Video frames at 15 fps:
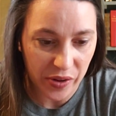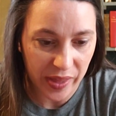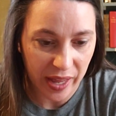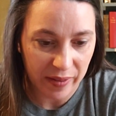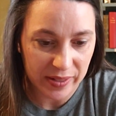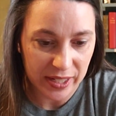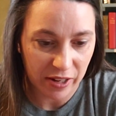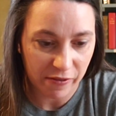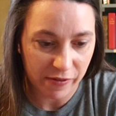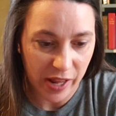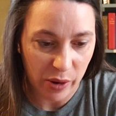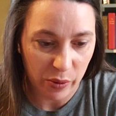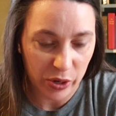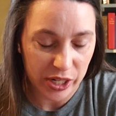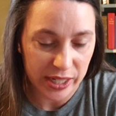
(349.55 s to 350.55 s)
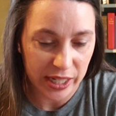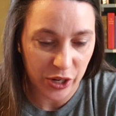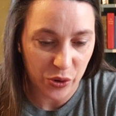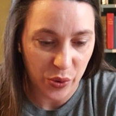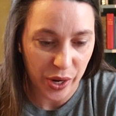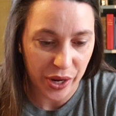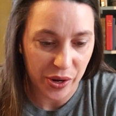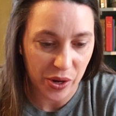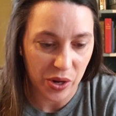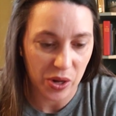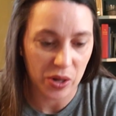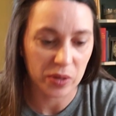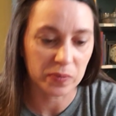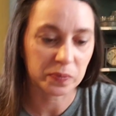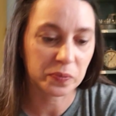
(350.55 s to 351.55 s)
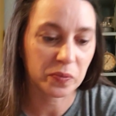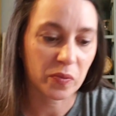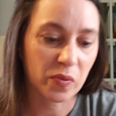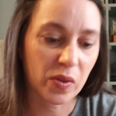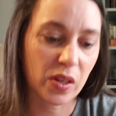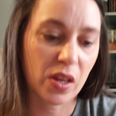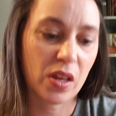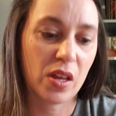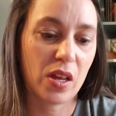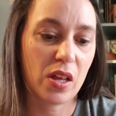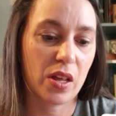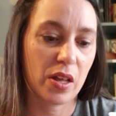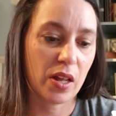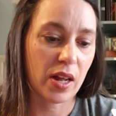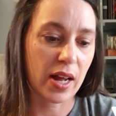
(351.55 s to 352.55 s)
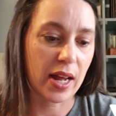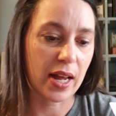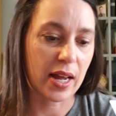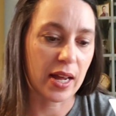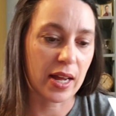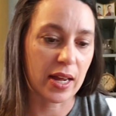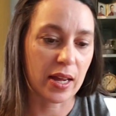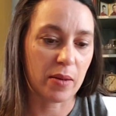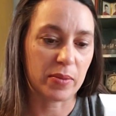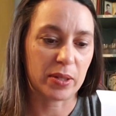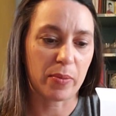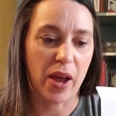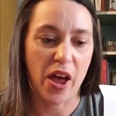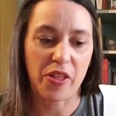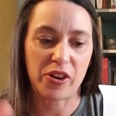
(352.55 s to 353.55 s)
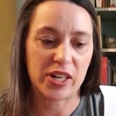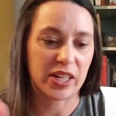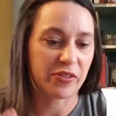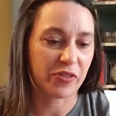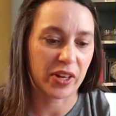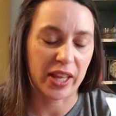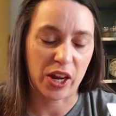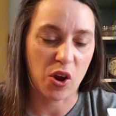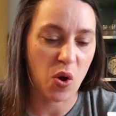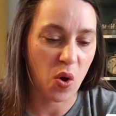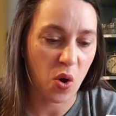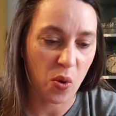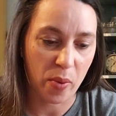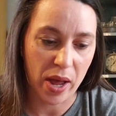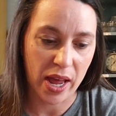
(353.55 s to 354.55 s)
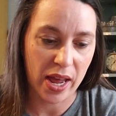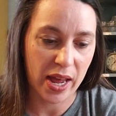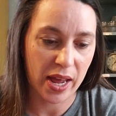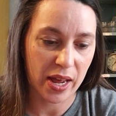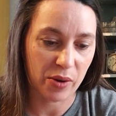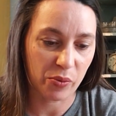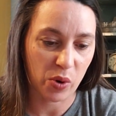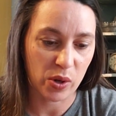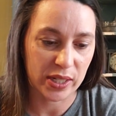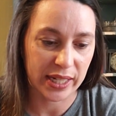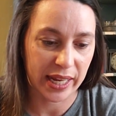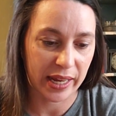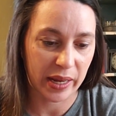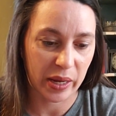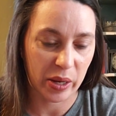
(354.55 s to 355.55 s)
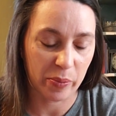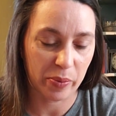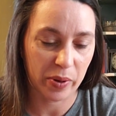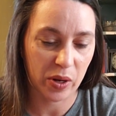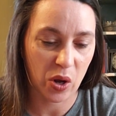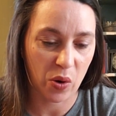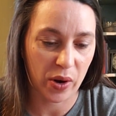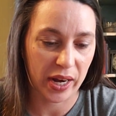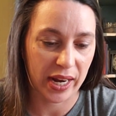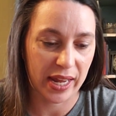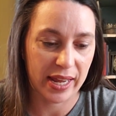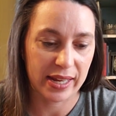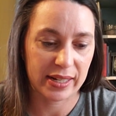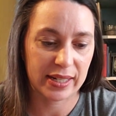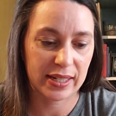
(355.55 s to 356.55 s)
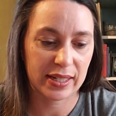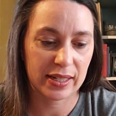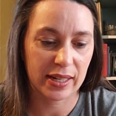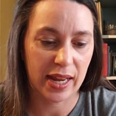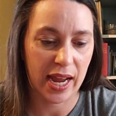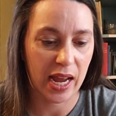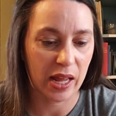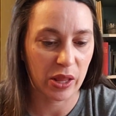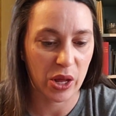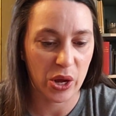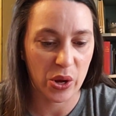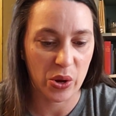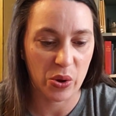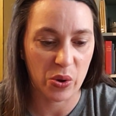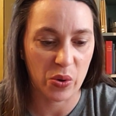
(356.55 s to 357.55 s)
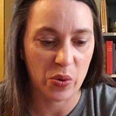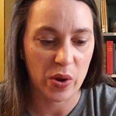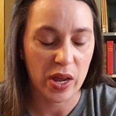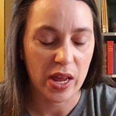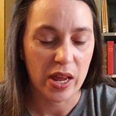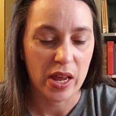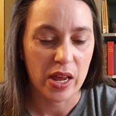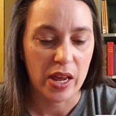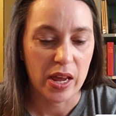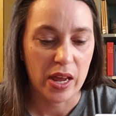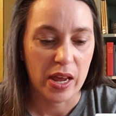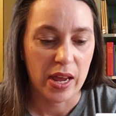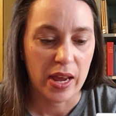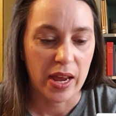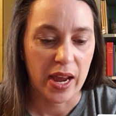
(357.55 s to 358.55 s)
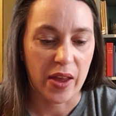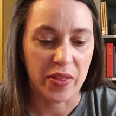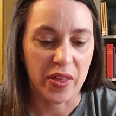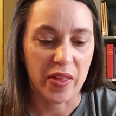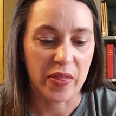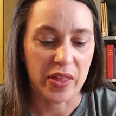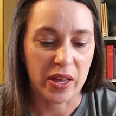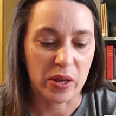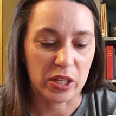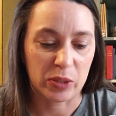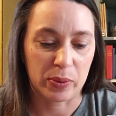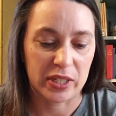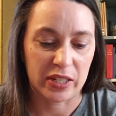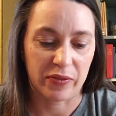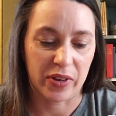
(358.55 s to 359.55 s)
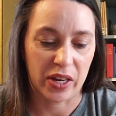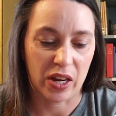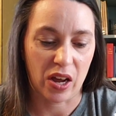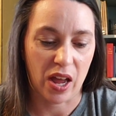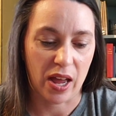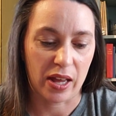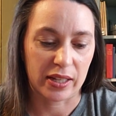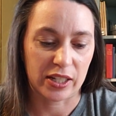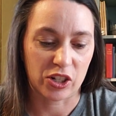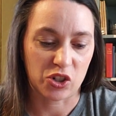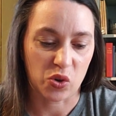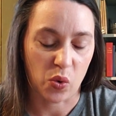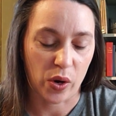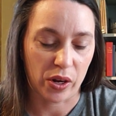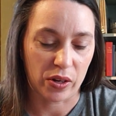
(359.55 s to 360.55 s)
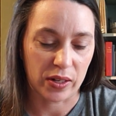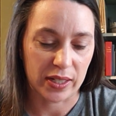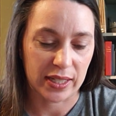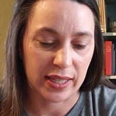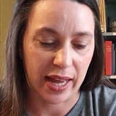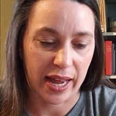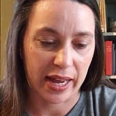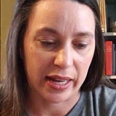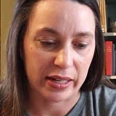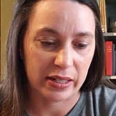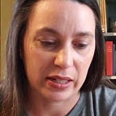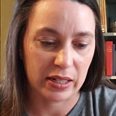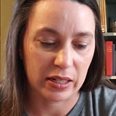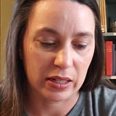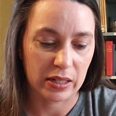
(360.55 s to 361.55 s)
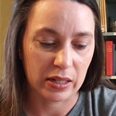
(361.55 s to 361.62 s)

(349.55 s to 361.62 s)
They have sunflower seed oil, some other different like jojoba, rosehip, coconut, aloe, and then the specific essential oils that,